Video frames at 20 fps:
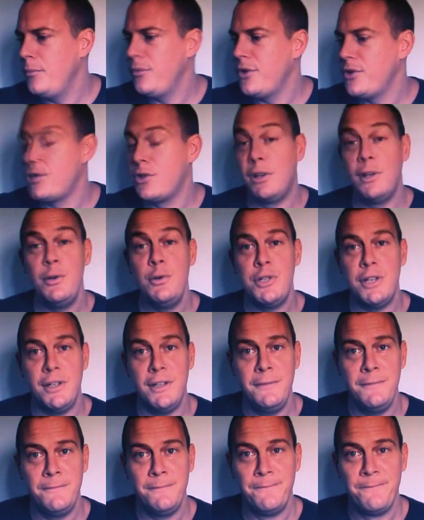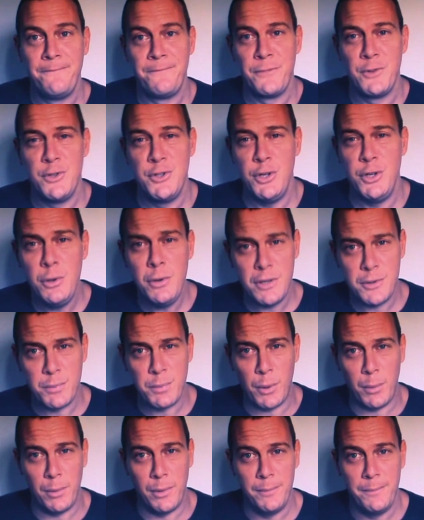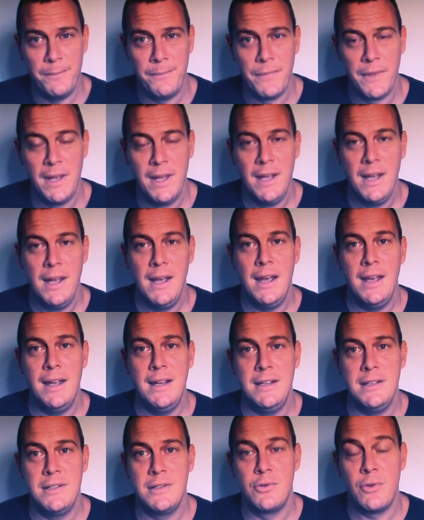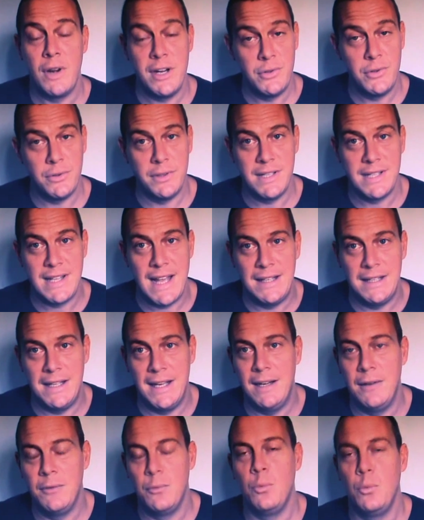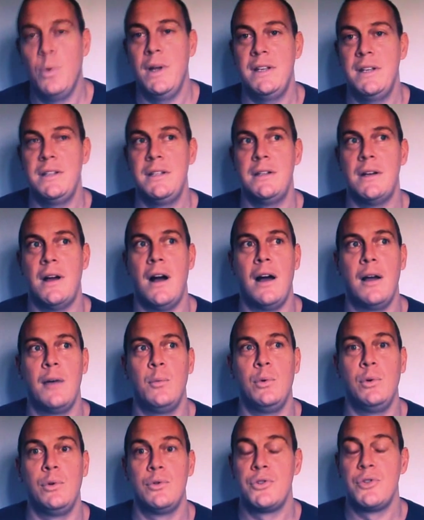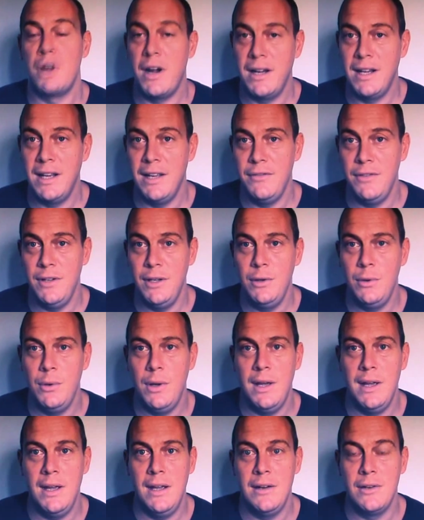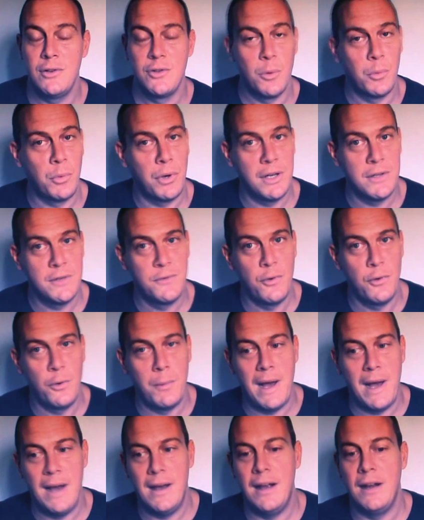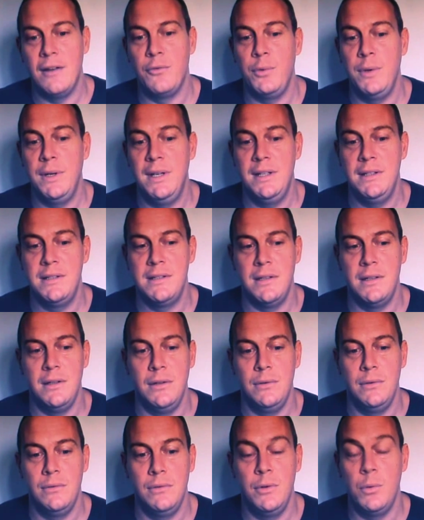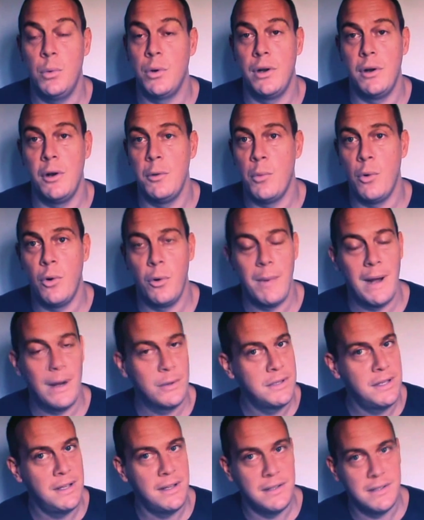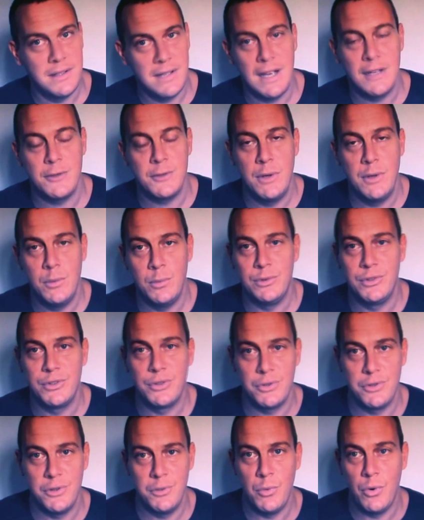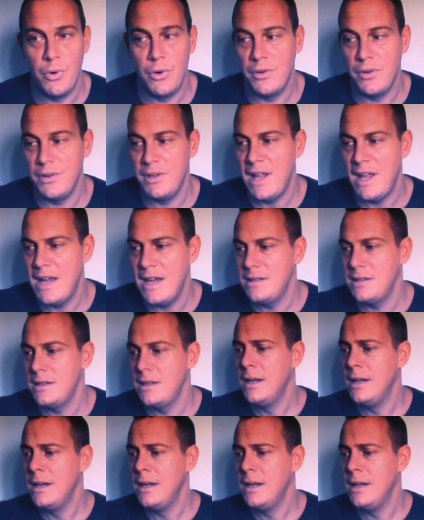The solution to this problem is greater understanding, which I will try and give you in a summarised format, and if you want to know more about it, then just ask me and we'll discuss it more on other days.